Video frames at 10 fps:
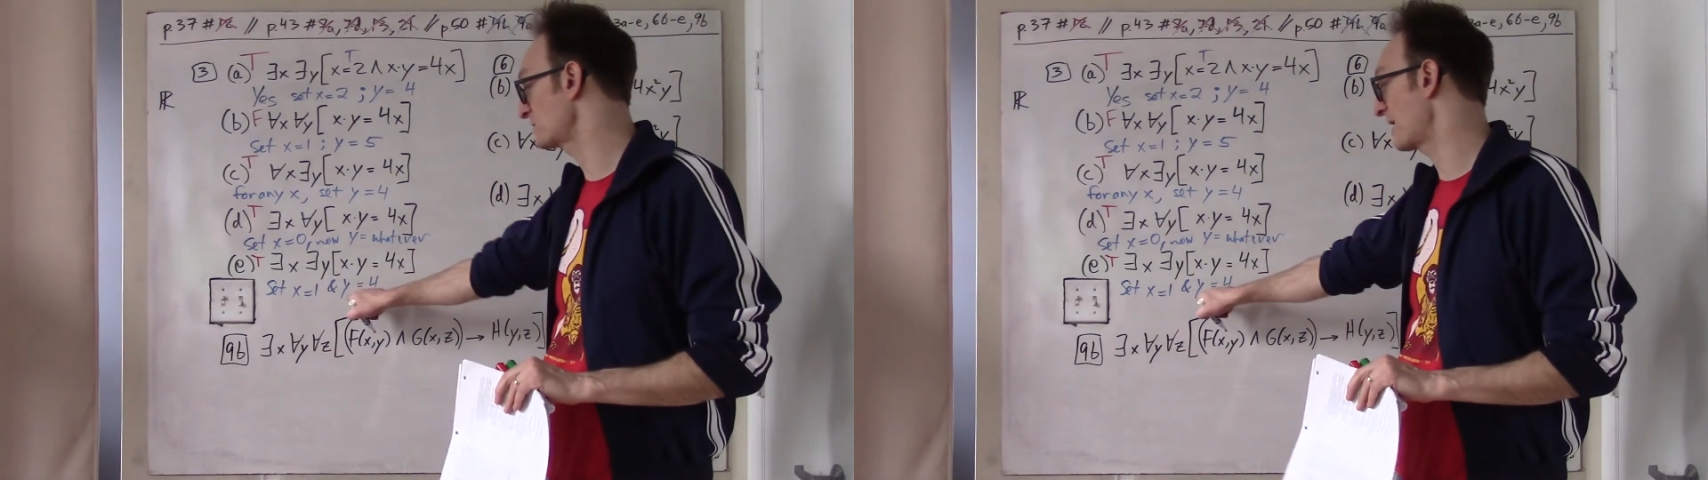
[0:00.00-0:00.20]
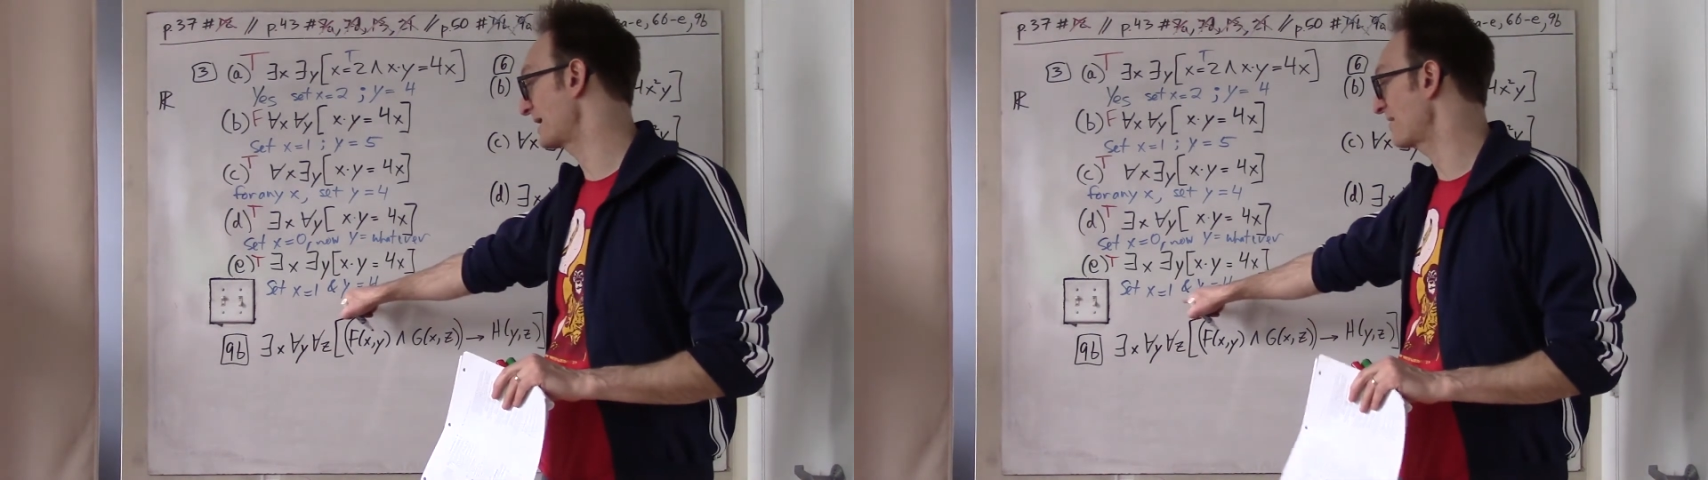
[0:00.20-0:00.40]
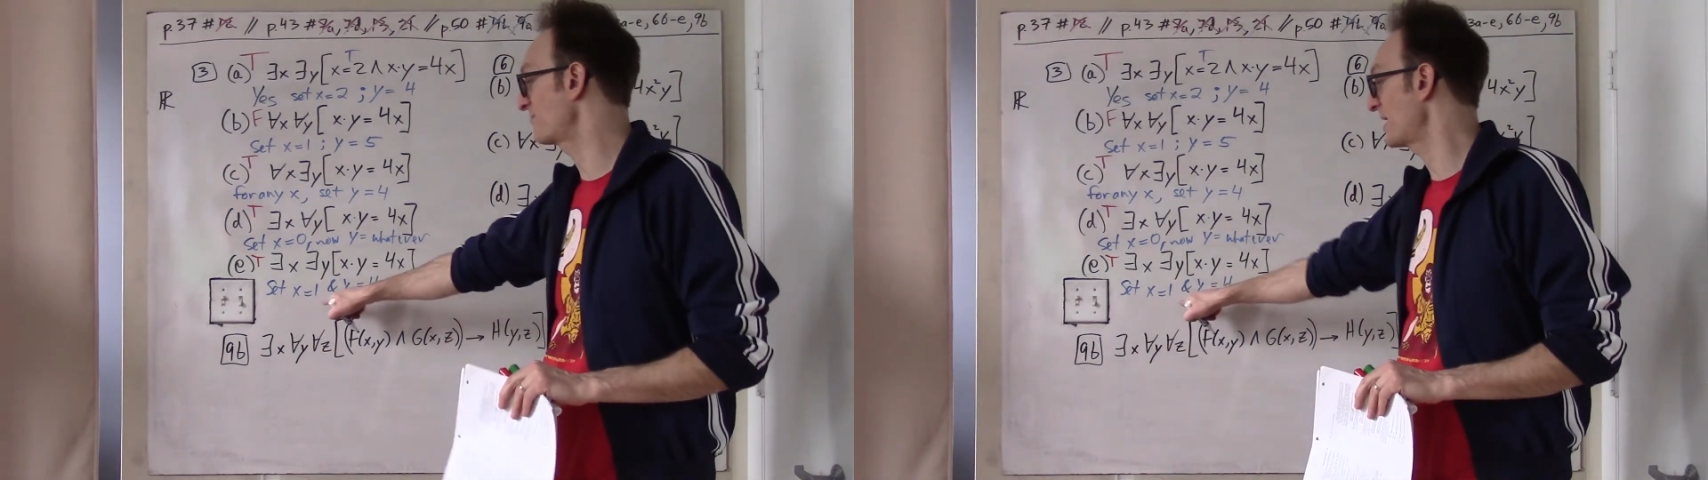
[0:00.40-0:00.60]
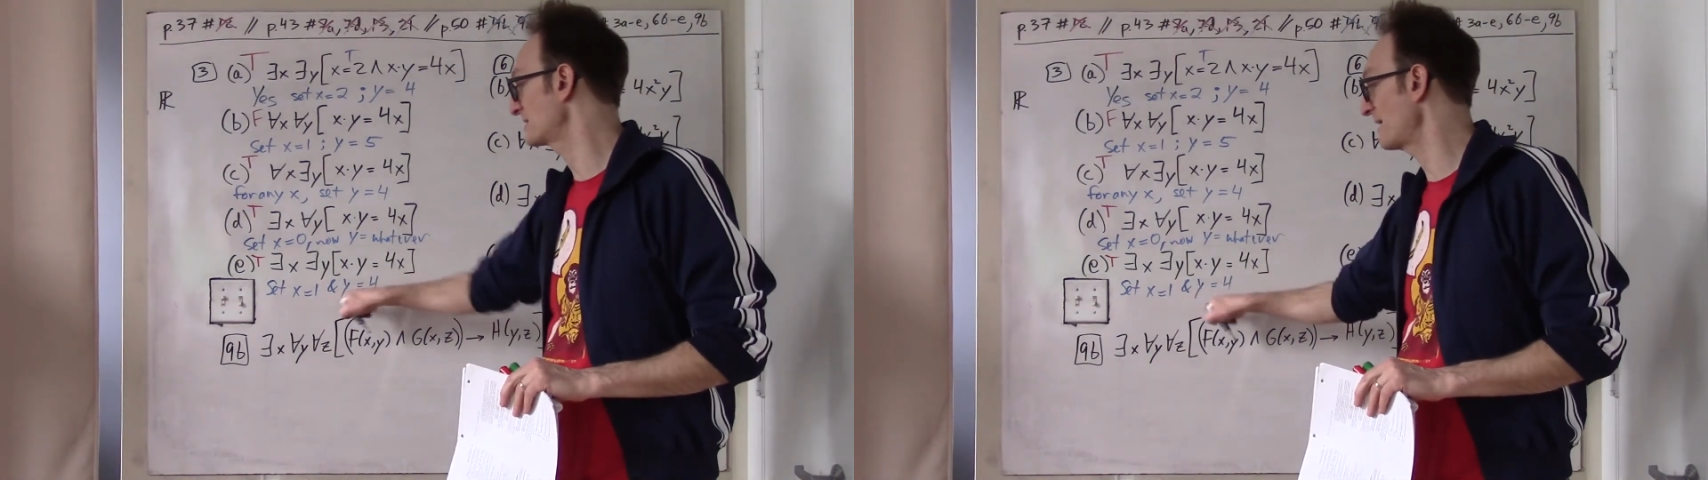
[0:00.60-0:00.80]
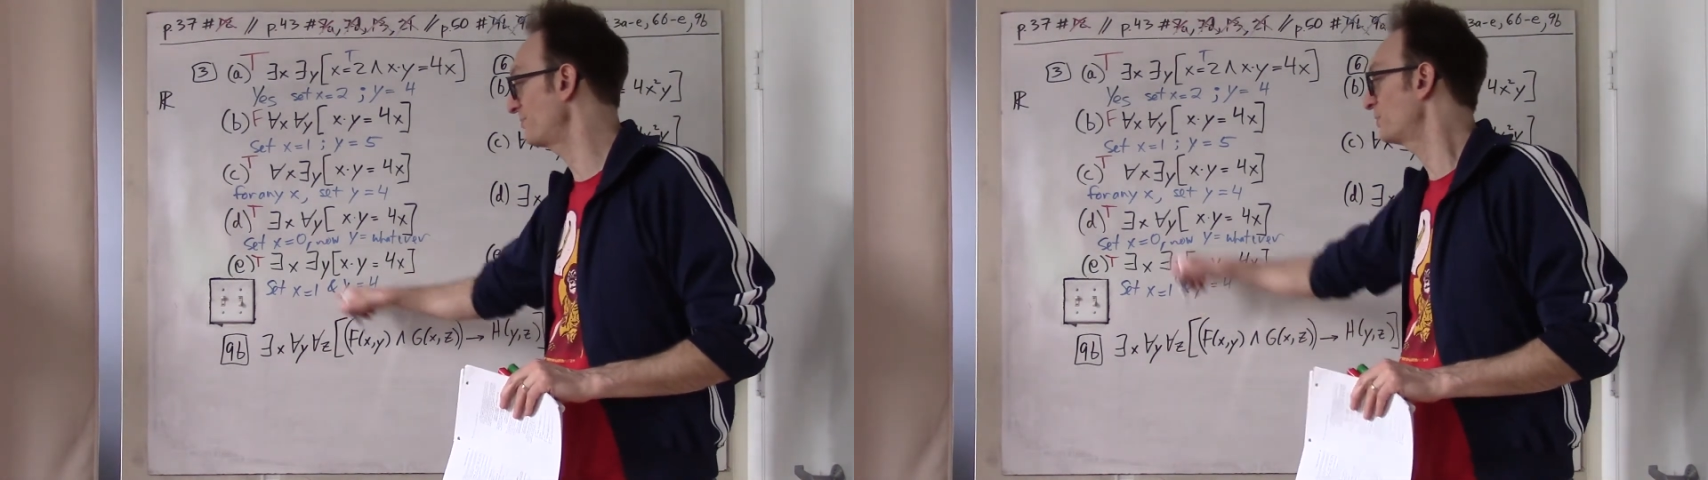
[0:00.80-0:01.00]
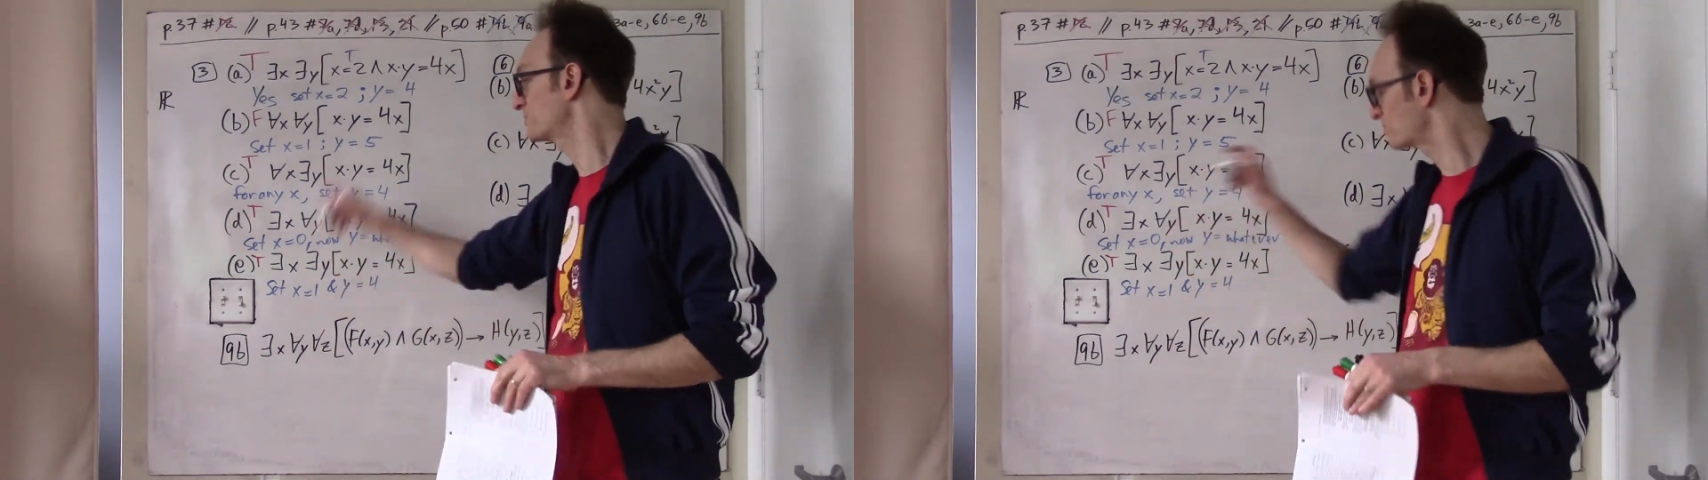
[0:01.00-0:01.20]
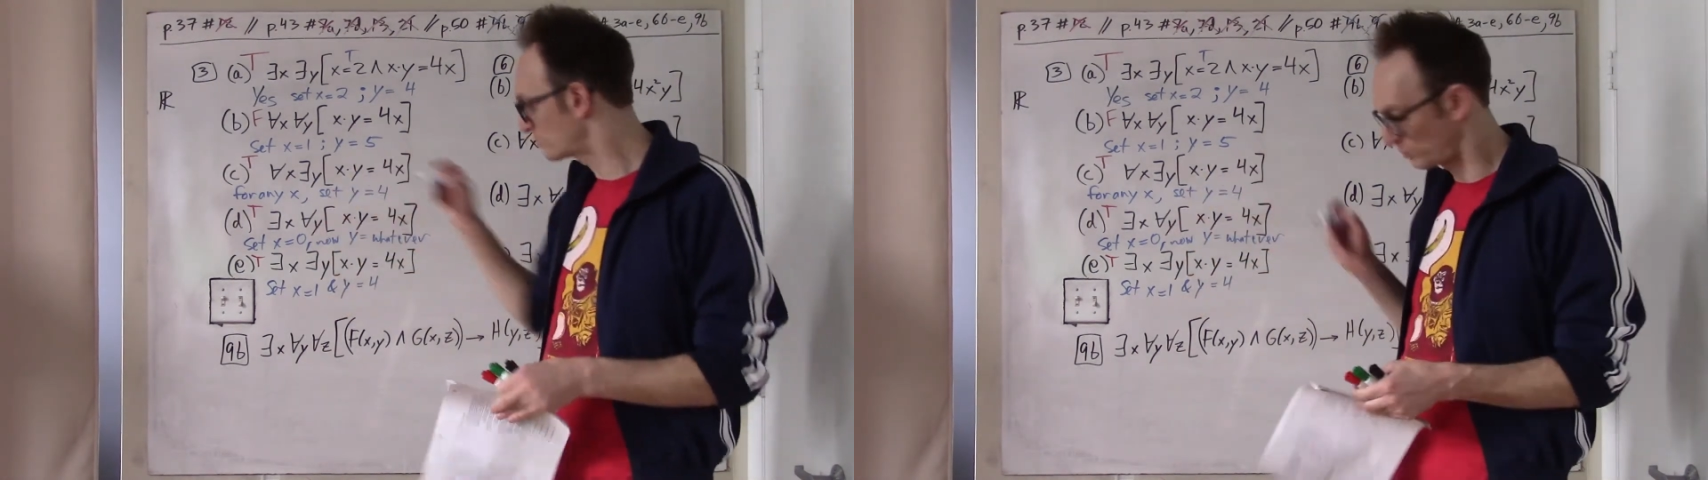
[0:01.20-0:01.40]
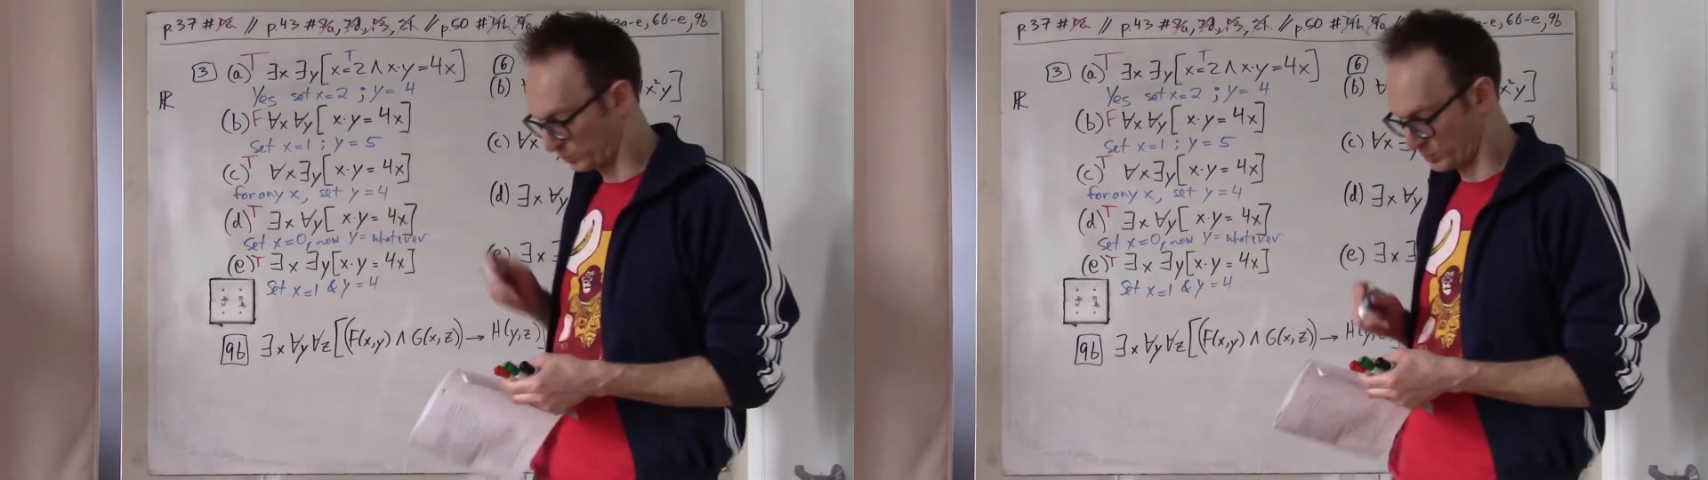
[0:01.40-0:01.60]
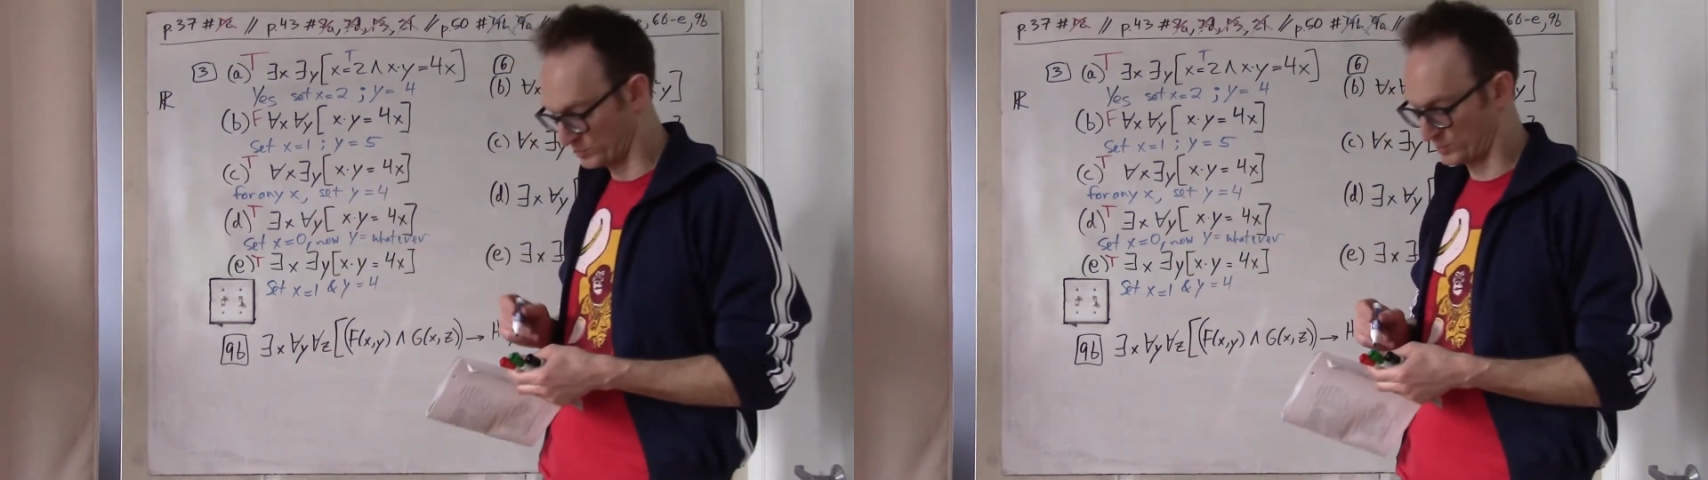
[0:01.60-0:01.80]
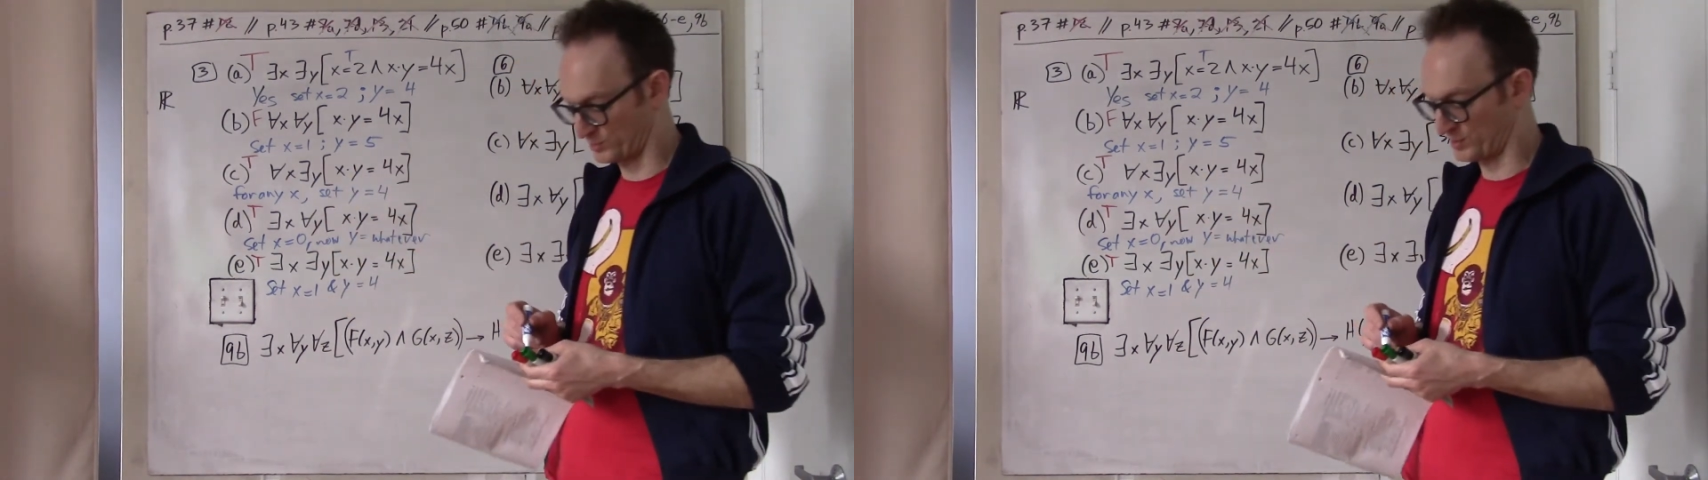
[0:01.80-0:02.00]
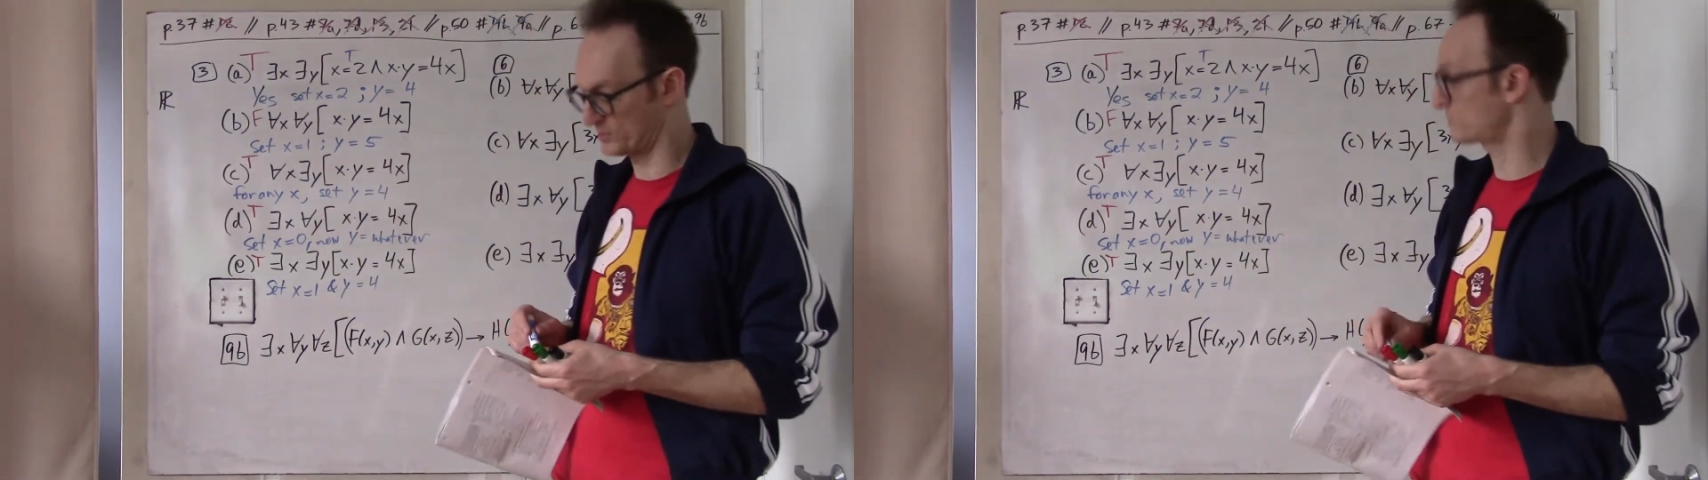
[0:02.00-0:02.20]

So I gave my example to, to, to assert that this